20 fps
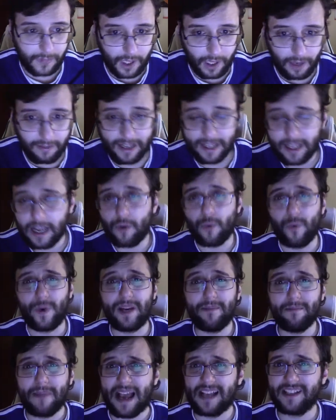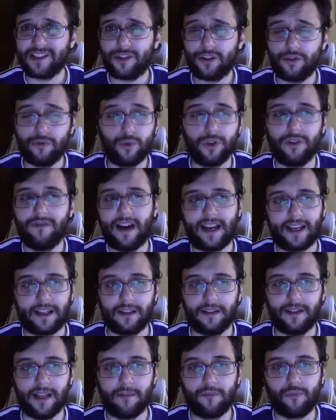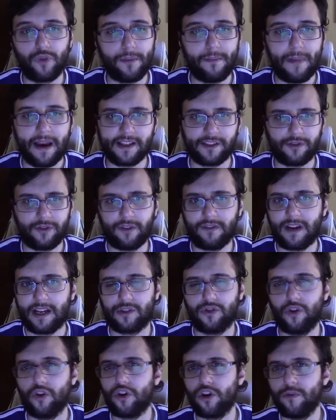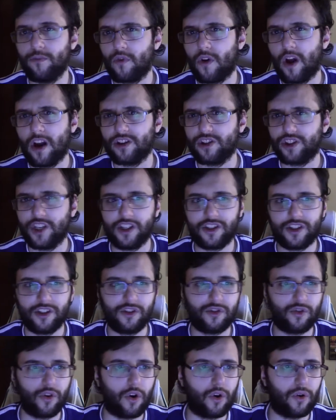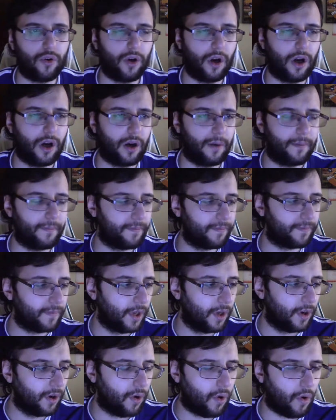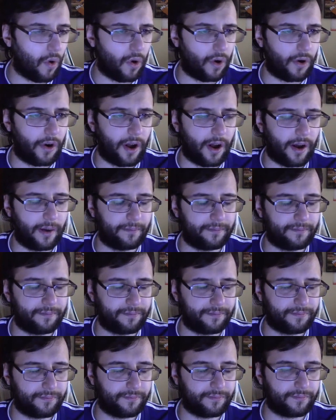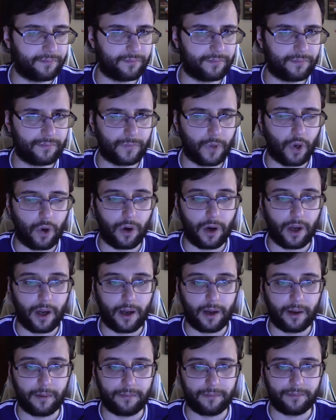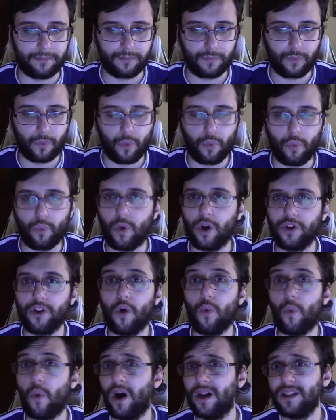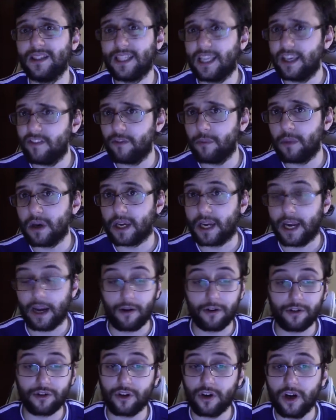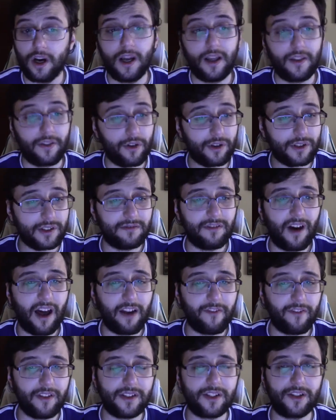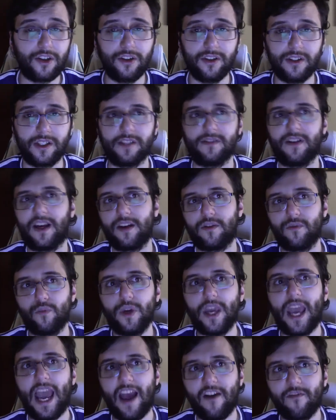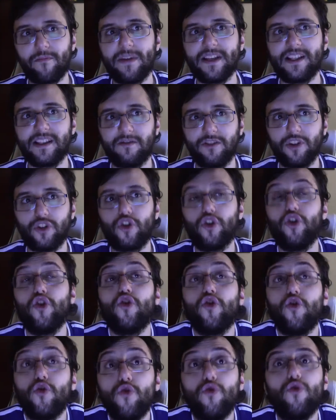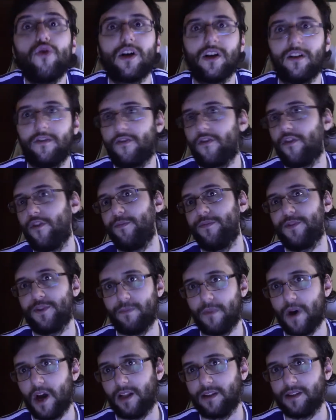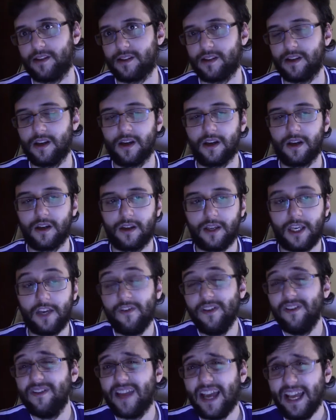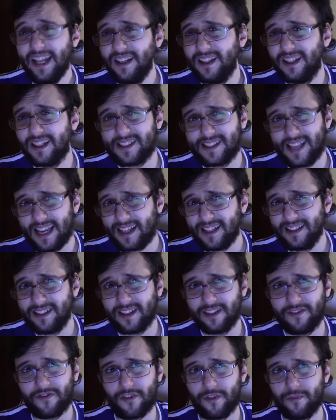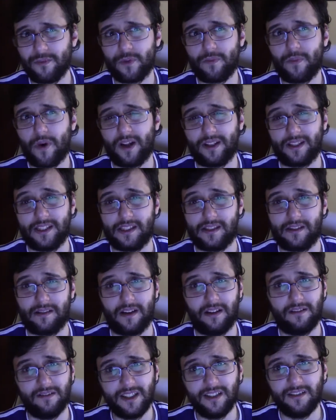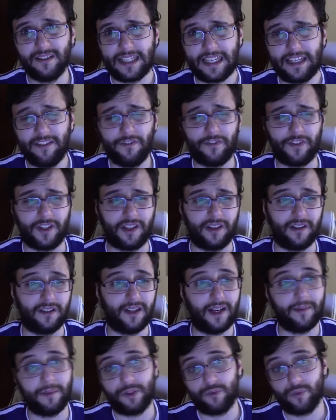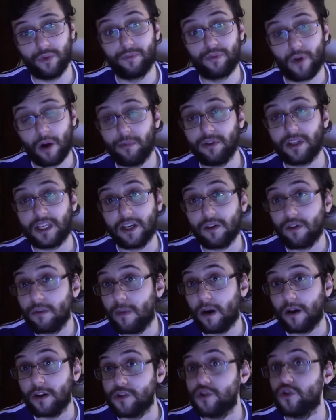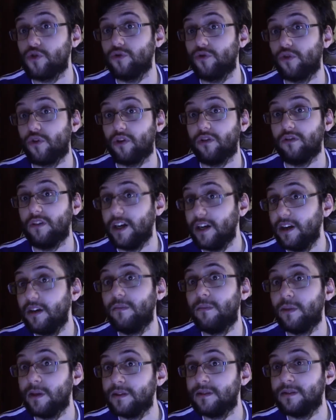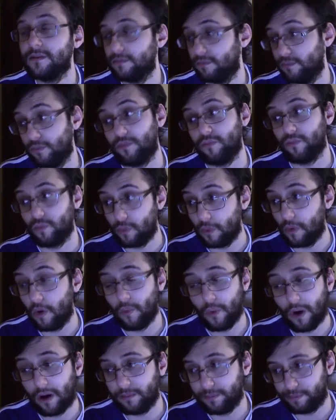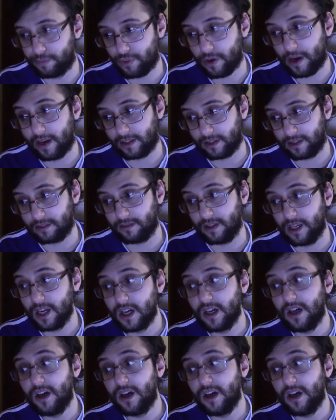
Like a remaster, would like them remastering like Tokyo Mirage Sessions or 101 give them a character? There's a lot of uncertainties. Like, we have basically 2 confirmed spots. Even then, the second confirmed spot is a little iffy. I mean, we'll probably hear about it sooner or later, but, well, practically.